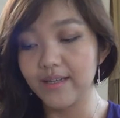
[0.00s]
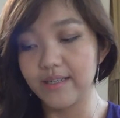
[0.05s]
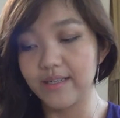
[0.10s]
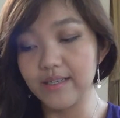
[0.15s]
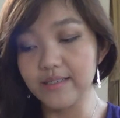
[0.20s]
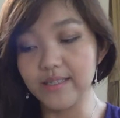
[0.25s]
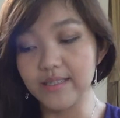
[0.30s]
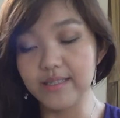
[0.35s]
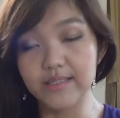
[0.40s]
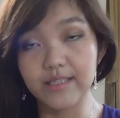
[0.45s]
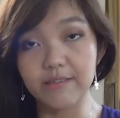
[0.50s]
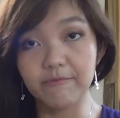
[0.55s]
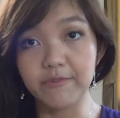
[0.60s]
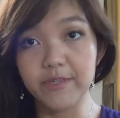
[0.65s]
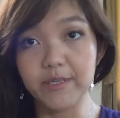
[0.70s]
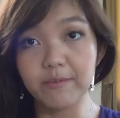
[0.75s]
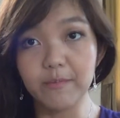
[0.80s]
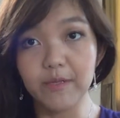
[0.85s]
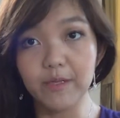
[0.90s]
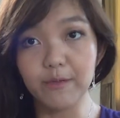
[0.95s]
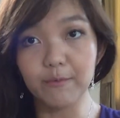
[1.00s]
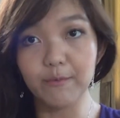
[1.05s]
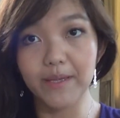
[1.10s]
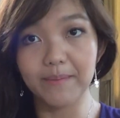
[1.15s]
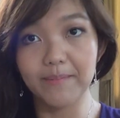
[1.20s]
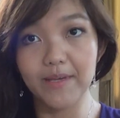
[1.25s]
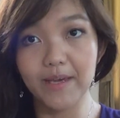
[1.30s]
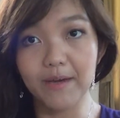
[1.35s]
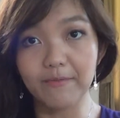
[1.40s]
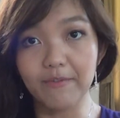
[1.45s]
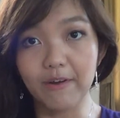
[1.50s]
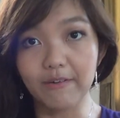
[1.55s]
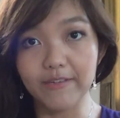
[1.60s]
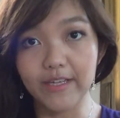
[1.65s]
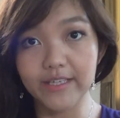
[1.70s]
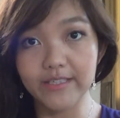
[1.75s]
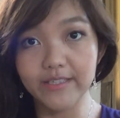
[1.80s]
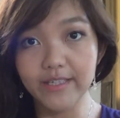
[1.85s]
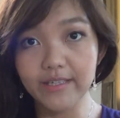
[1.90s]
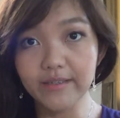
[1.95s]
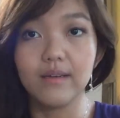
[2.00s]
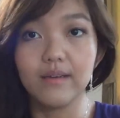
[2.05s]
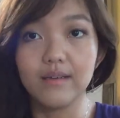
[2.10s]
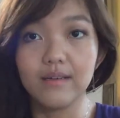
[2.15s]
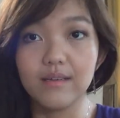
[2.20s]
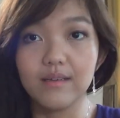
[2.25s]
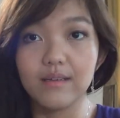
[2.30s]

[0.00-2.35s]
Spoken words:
This is the Rimmel Wake Me Up foundation.